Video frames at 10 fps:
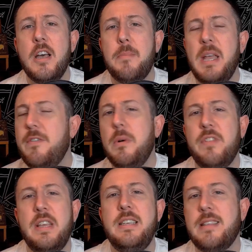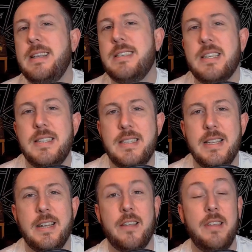But even with these things
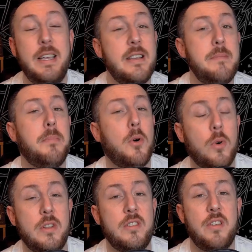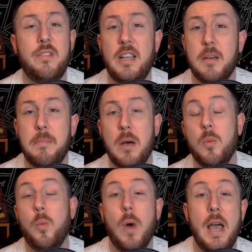considered, I think it's important to think
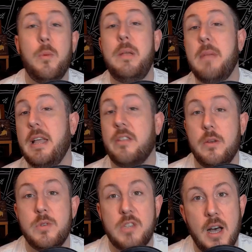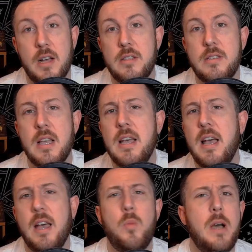about where we make those cuts
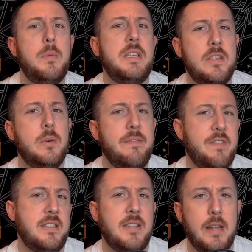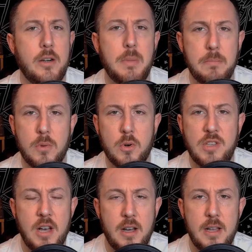and where we still invest a little bit more
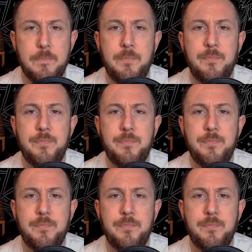time.